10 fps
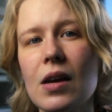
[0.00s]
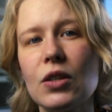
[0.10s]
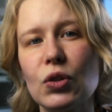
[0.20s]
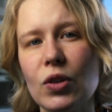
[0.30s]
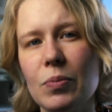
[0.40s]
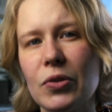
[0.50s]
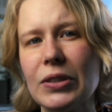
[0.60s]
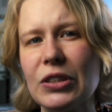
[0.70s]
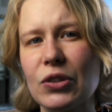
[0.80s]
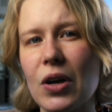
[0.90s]
Soil
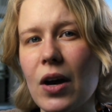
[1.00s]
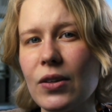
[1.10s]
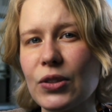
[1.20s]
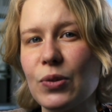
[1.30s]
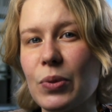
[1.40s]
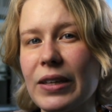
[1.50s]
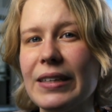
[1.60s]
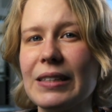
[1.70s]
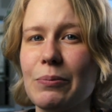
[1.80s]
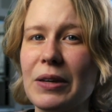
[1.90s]
moisture also
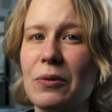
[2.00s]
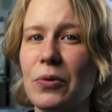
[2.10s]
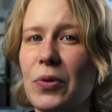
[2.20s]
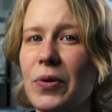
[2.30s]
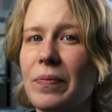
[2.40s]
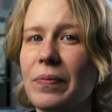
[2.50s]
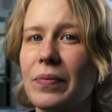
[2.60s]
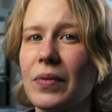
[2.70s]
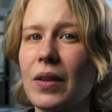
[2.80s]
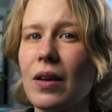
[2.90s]
plays a big role.
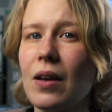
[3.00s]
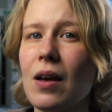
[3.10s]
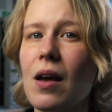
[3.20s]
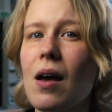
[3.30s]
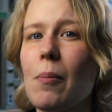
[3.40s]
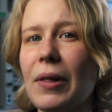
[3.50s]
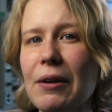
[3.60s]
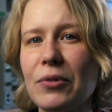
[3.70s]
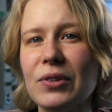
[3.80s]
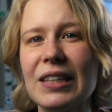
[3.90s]

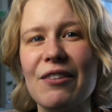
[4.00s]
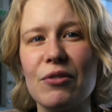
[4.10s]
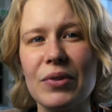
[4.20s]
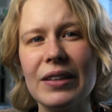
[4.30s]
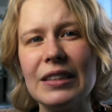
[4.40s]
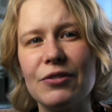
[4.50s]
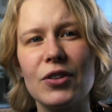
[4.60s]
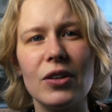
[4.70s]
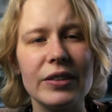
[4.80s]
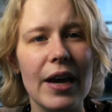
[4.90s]
Plant roots have a really
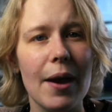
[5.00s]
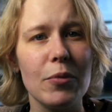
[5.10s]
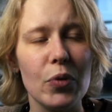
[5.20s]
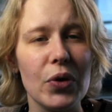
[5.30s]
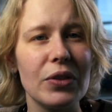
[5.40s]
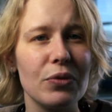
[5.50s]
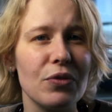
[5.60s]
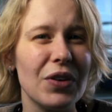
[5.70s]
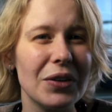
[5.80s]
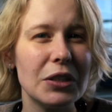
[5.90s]
difficult time growing
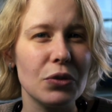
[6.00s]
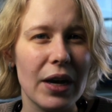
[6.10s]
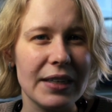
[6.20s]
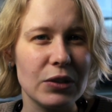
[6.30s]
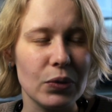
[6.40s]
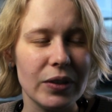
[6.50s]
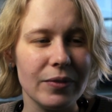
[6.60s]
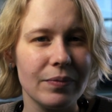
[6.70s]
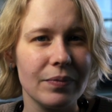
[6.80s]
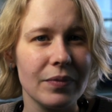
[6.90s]
through very dry soil,
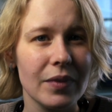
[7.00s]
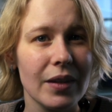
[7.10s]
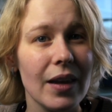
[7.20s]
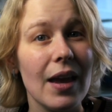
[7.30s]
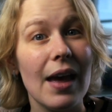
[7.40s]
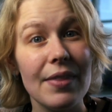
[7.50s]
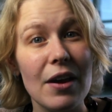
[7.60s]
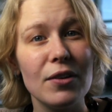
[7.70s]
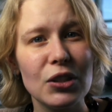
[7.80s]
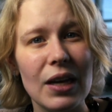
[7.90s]
and they
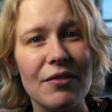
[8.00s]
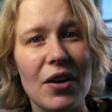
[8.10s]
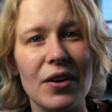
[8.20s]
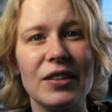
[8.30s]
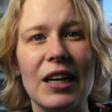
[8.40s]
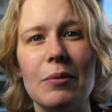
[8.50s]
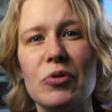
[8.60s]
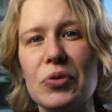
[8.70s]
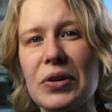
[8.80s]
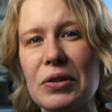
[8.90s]
also have a hard time
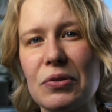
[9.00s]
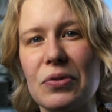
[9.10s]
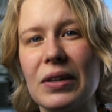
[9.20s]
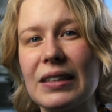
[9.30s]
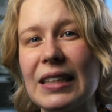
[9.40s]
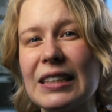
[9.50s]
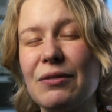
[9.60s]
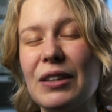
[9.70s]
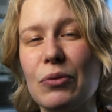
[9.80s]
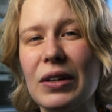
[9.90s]
growing through
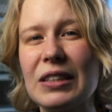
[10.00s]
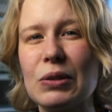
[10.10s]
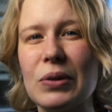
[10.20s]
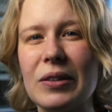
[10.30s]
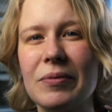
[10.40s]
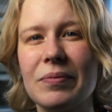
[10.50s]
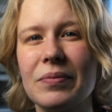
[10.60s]
excessively wet soil.